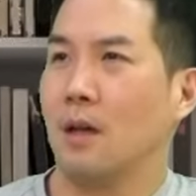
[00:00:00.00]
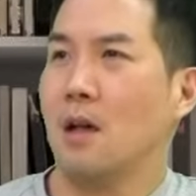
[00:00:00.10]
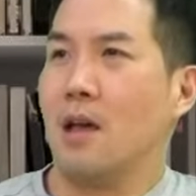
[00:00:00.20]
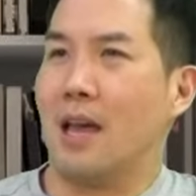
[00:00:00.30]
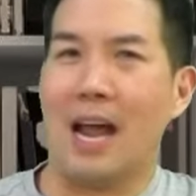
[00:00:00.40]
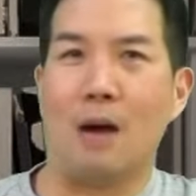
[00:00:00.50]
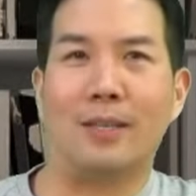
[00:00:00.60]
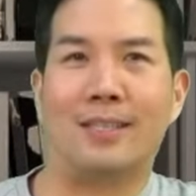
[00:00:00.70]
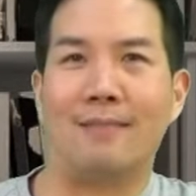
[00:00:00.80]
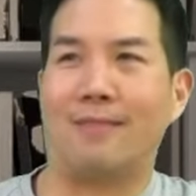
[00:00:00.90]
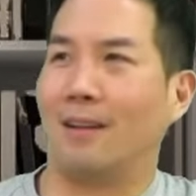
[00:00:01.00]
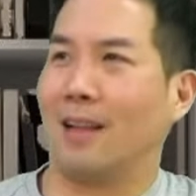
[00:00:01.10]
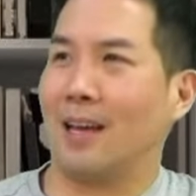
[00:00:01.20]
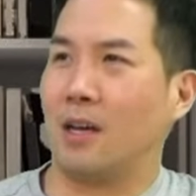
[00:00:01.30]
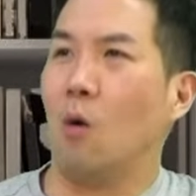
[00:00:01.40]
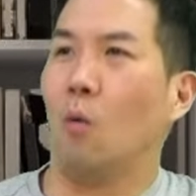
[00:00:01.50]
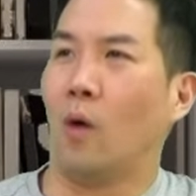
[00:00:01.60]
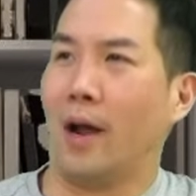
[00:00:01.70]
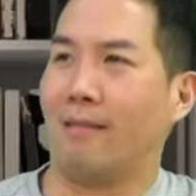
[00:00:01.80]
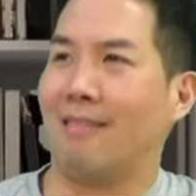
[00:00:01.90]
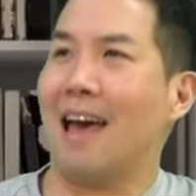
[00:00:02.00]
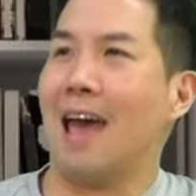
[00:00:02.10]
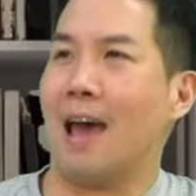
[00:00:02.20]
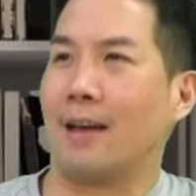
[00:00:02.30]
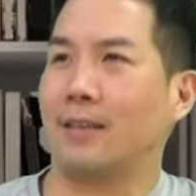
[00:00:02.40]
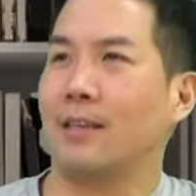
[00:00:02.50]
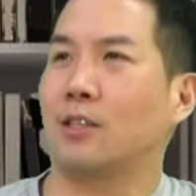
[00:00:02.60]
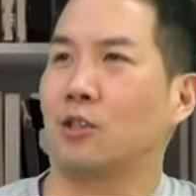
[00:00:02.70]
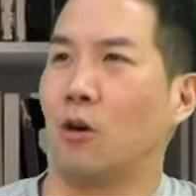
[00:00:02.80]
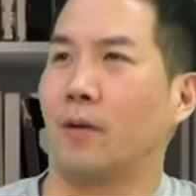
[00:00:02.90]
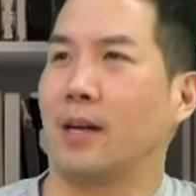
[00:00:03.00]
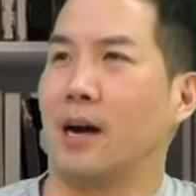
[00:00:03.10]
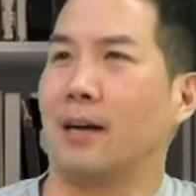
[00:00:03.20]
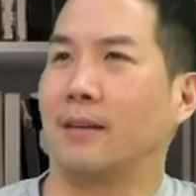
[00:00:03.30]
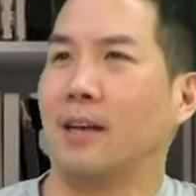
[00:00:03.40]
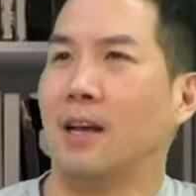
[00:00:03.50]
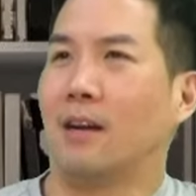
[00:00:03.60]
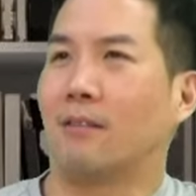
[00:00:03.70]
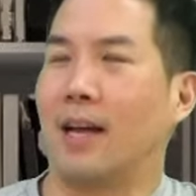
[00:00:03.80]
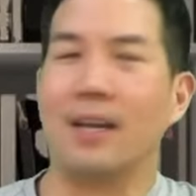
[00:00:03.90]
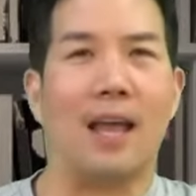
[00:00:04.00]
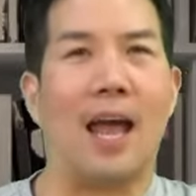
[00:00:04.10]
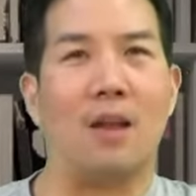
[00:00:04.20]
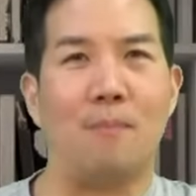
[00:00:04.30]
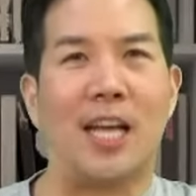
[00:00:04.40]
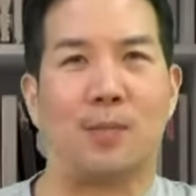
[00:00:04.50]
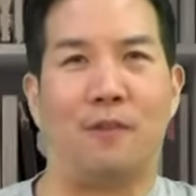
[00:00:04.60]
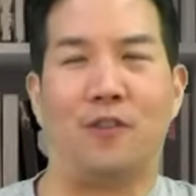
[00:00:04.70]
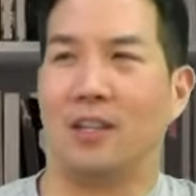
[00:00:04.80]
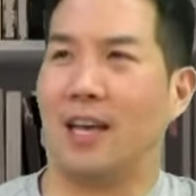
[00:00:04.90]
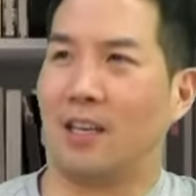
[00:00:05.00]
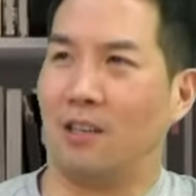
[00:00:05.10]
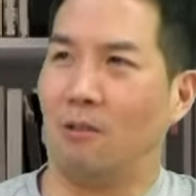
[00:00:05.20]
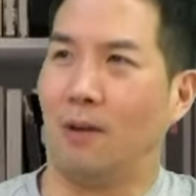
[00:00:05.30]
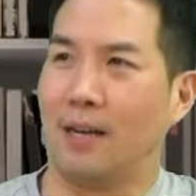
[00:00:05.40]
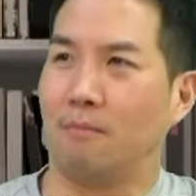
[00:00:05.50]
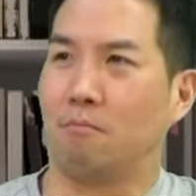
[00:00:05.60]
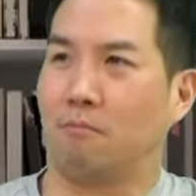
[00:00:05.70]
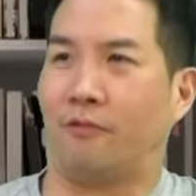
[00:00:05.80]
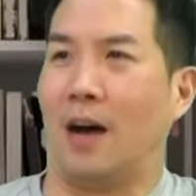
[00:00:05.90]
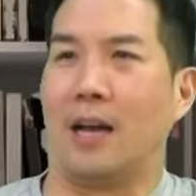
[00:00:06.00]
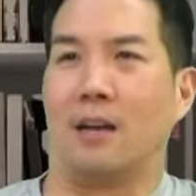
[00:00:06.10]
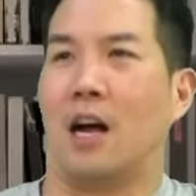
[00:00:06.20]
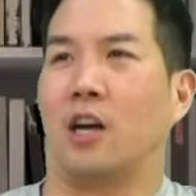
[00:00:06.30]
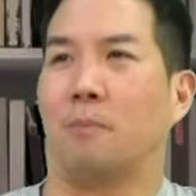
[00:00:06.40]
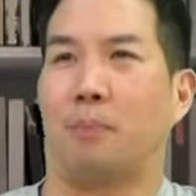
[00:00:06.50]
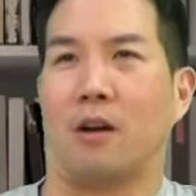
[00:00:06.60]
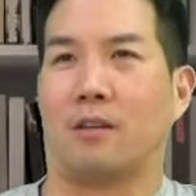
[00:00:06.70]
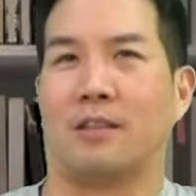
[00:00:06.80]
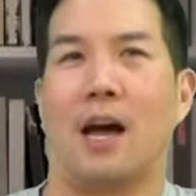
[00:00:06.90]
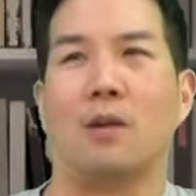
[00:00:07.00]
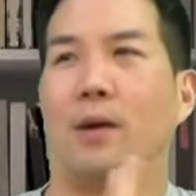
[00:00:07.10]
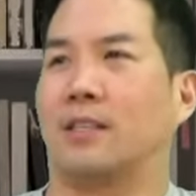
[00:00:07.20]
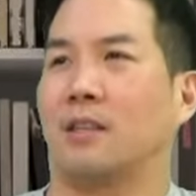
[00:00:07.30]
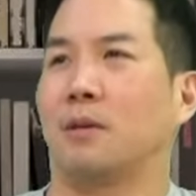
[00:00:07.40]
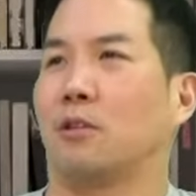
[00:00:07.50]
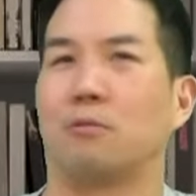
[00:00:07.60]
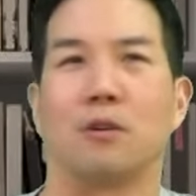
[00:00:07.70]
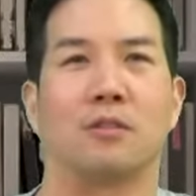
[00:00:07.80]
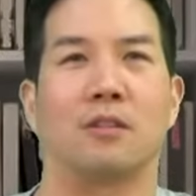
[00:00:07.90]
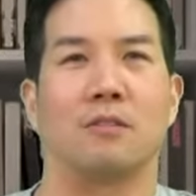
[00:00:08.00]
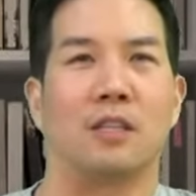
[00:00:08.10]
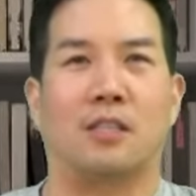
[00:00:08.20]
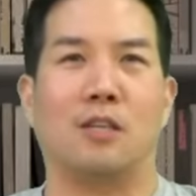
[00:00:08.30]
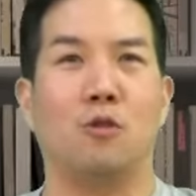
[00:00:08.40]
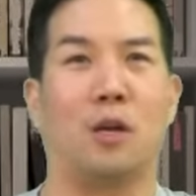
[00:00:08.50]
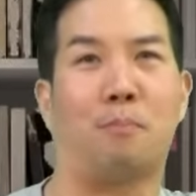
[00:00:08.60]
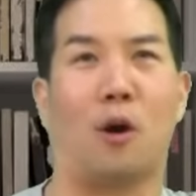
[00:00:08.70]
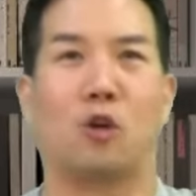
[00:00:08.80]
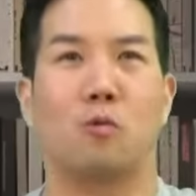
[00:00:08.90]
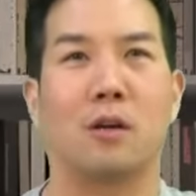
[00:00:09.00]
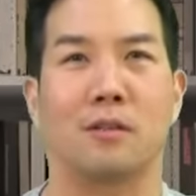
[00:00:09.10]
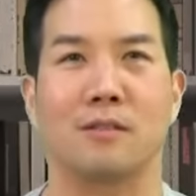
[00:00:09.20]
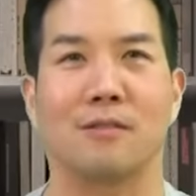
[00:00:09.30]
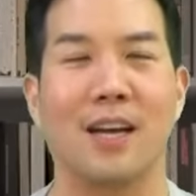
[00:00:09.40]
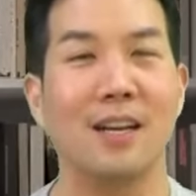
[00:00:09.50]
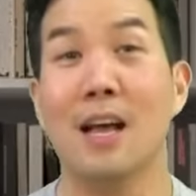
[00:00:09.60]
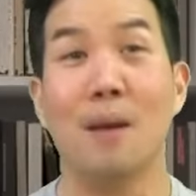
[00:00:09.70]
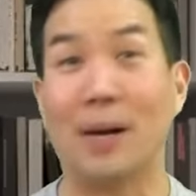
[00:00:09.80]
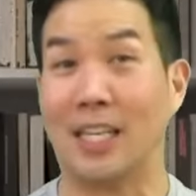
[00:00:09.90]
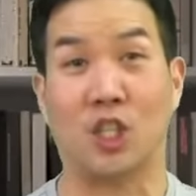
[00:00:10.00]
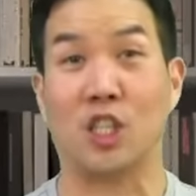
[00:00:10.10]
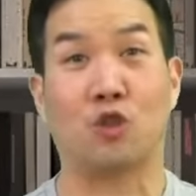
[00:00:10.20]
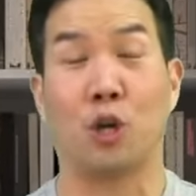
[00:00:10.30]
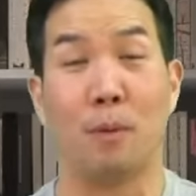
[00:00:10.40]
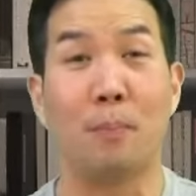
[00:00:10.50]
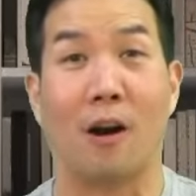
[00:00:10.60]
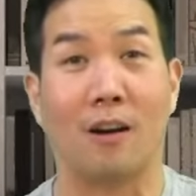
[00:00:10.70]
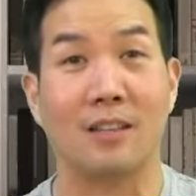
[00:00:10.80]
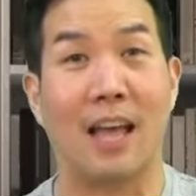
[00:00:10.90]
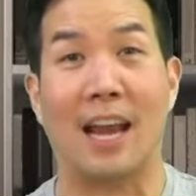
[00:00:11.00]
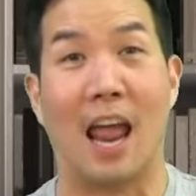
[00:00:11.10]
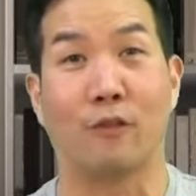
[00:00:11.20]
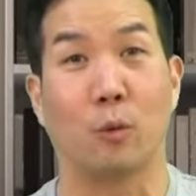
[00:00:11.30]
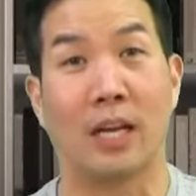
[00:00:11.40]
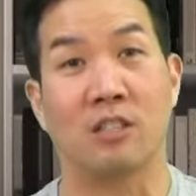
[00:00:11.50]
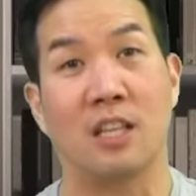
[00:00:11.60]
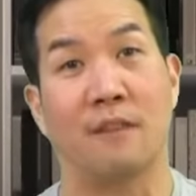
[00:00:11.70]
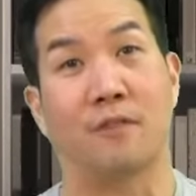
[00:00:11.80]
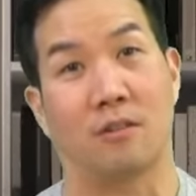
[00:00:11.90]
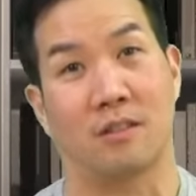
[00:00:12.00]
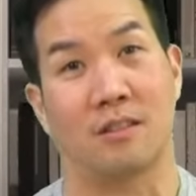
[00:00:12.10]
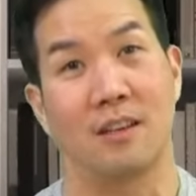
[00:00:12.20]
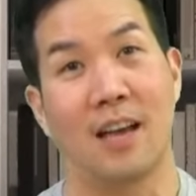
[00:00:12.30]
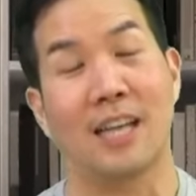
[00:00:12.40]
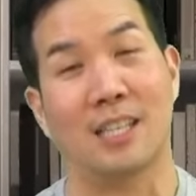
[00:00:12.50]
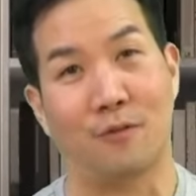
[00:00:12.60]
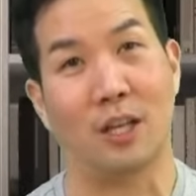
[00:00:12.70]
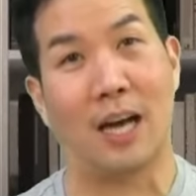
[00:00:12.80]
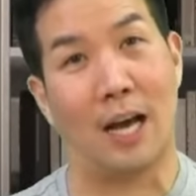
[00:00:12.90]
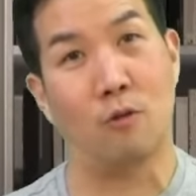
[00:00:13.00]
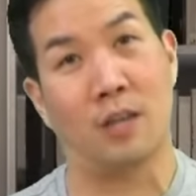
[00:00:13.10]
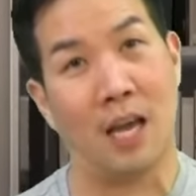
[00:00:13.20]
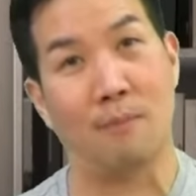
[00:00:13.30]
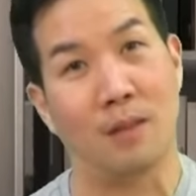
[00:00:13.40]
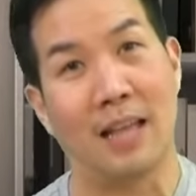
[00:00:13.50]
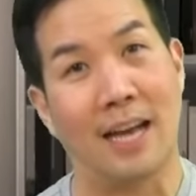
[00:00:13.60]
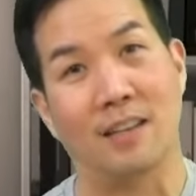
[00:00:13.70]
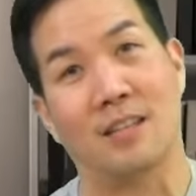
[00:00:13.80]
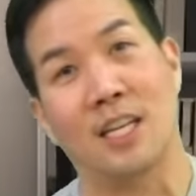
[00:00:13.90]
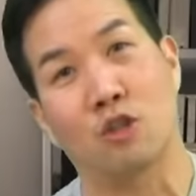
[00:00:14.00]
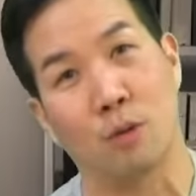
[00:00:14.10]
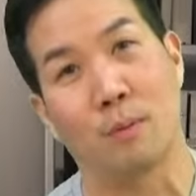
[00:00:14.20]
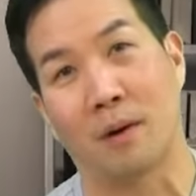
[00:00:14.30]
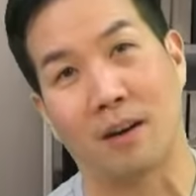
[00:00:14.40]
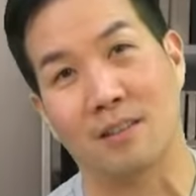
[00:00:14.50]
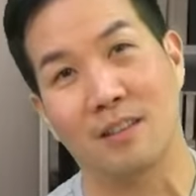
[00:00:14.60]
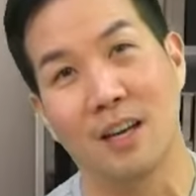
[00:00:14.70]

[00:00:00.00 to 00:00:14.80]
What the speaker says: And I would sit there like, what the heck is going on? Right? And it makes me feel like, you know what? Fine, I'm going to park sideways in the middle of the road too. Let's see who can park worse, right? But it's just triple parked and everyone else left first, except for the guy who came the latest and he triple parked.